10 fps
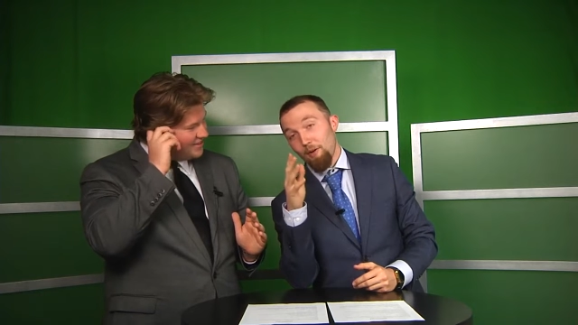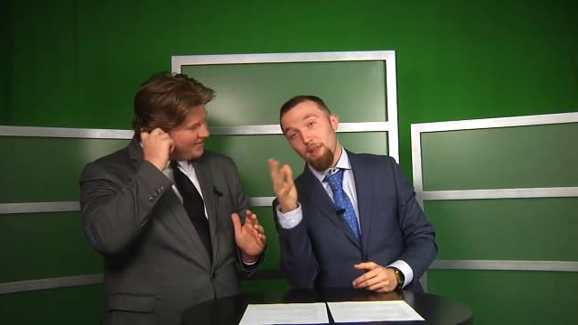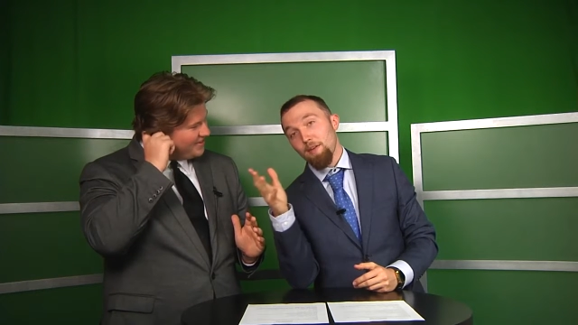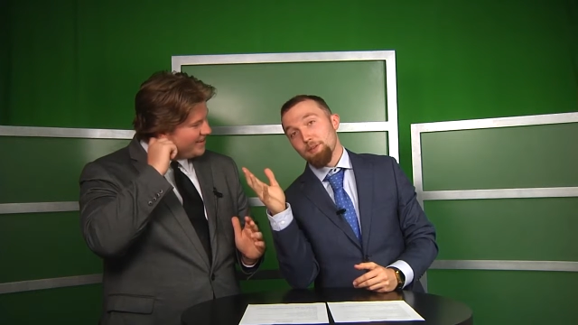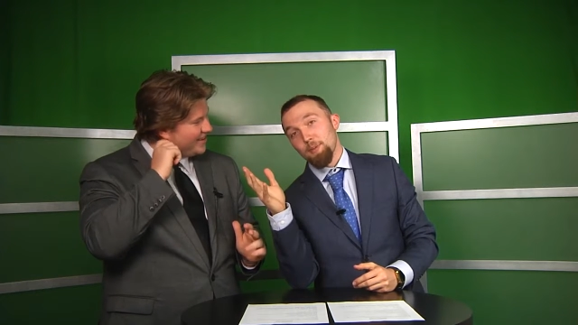Speaker 1: you. If our
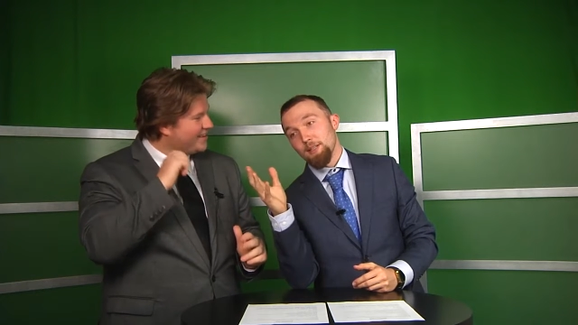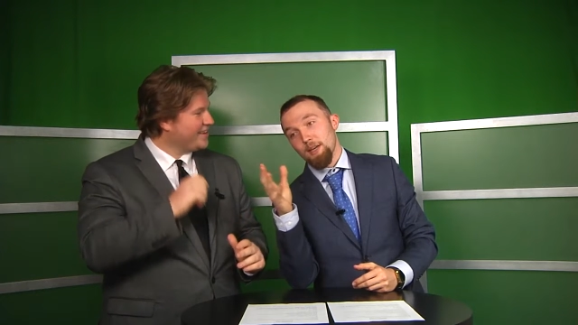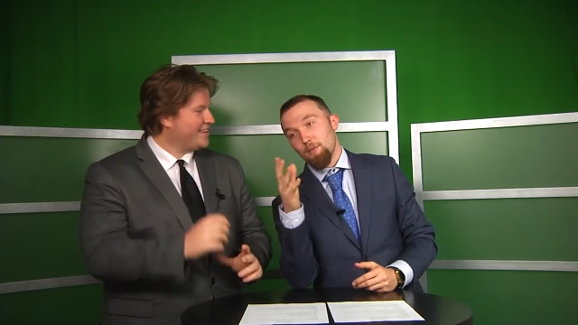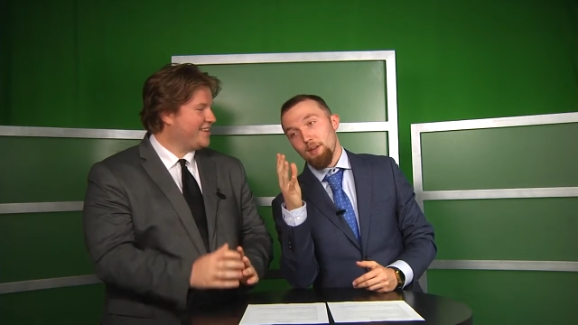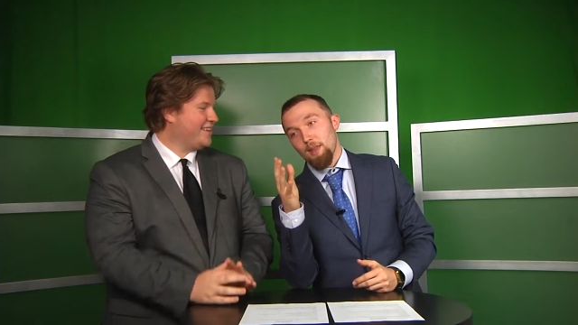defense plays
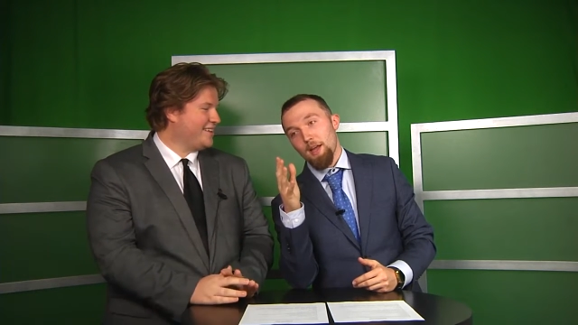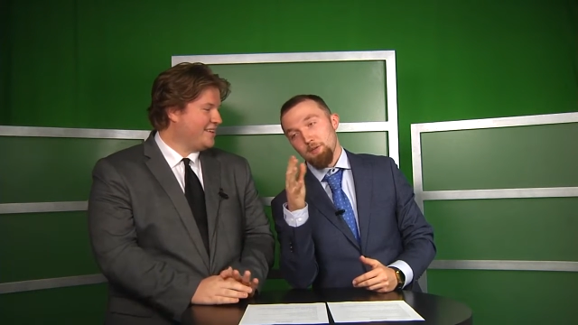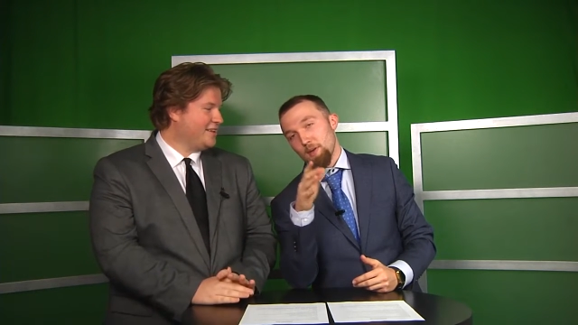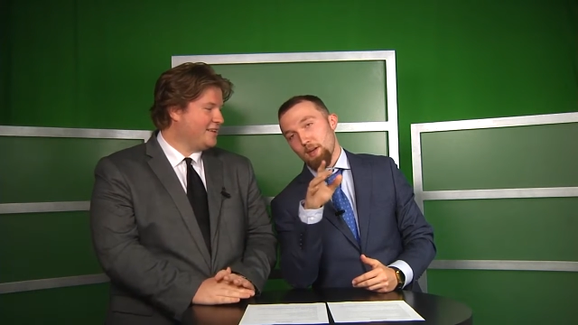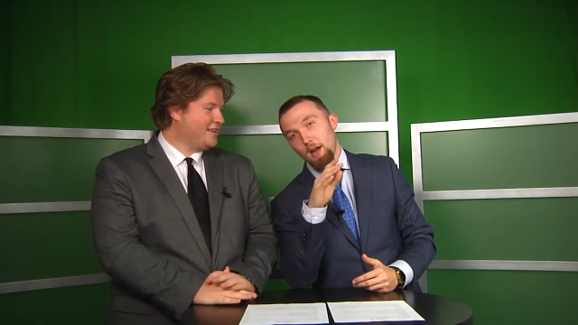like we did
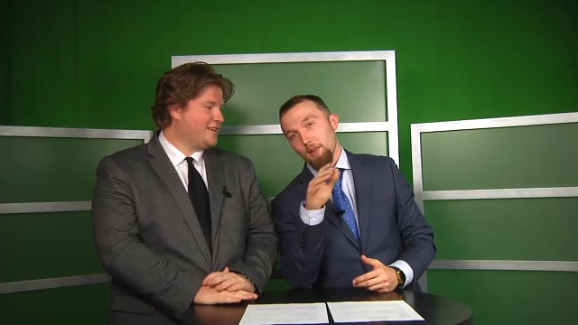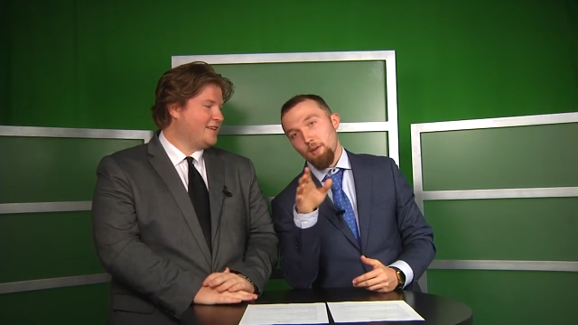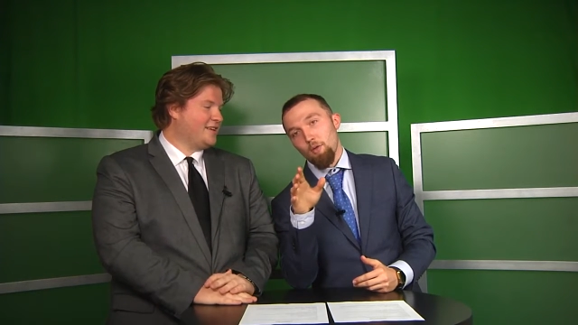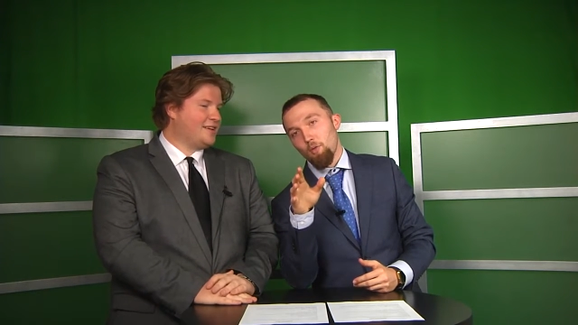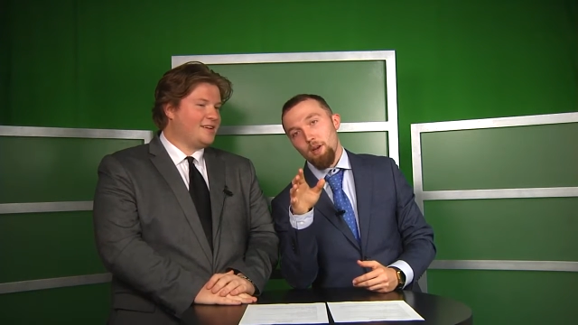last week, I
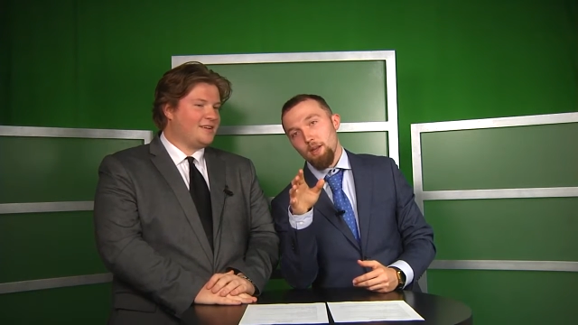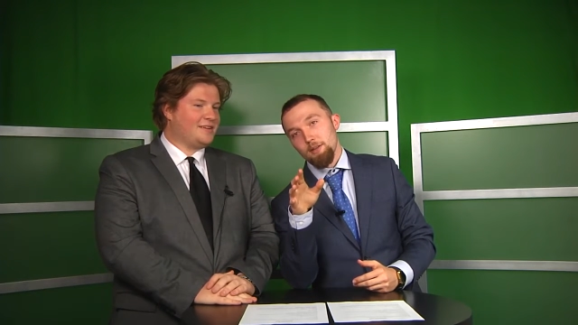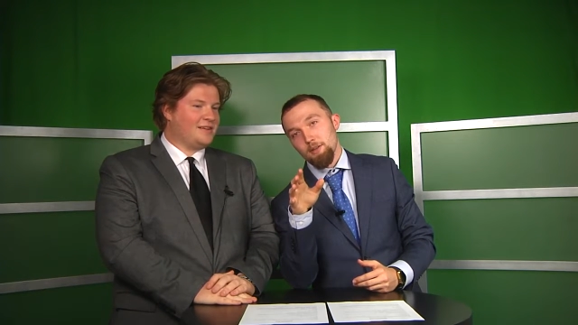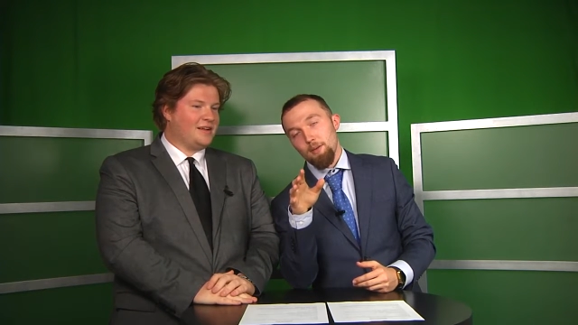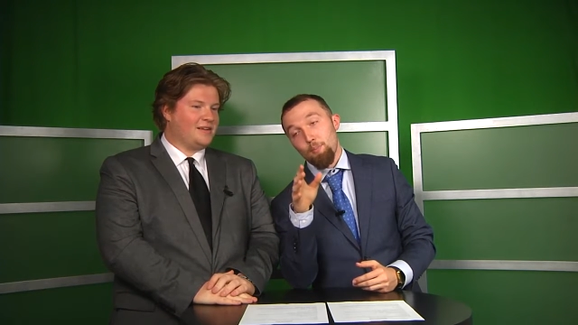think we'll win
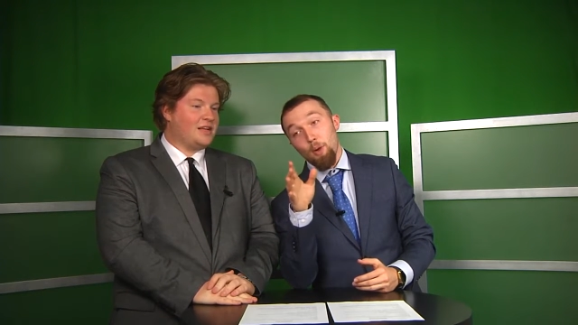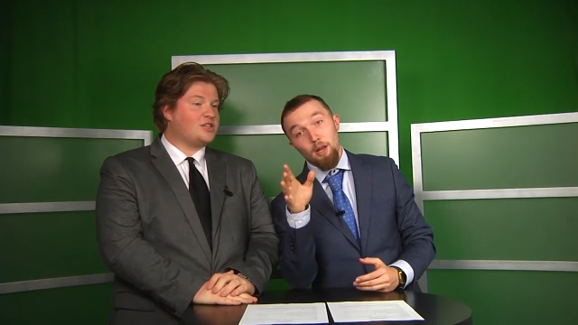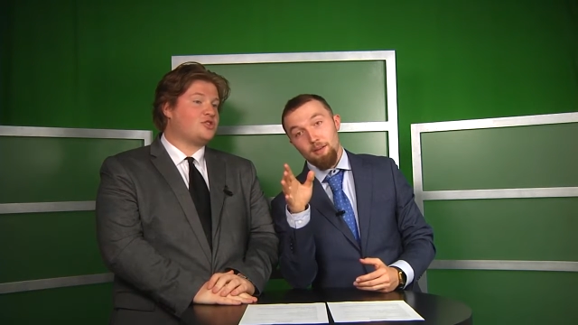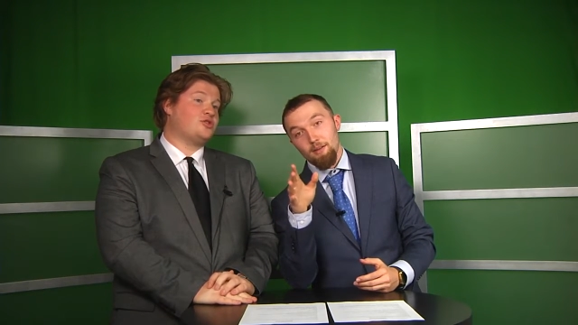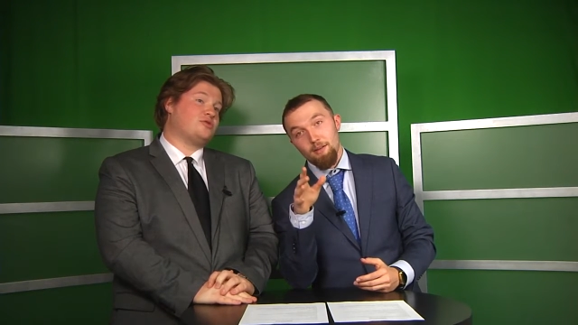easily. But
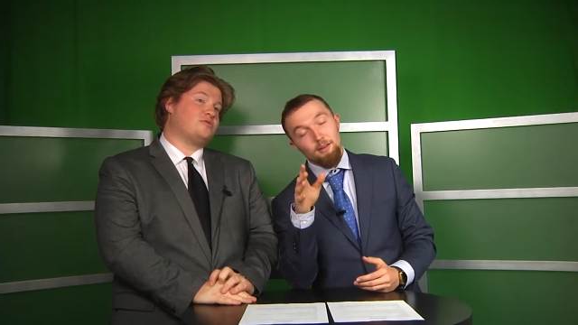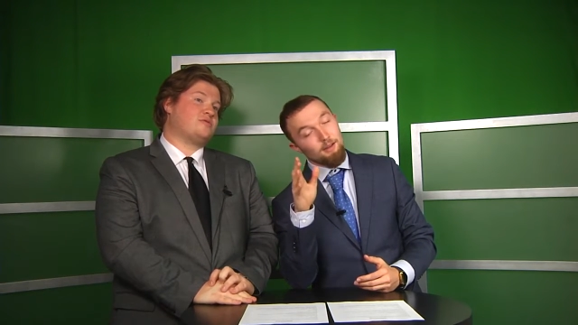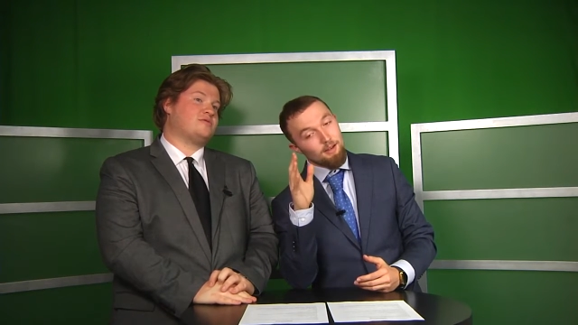that's true.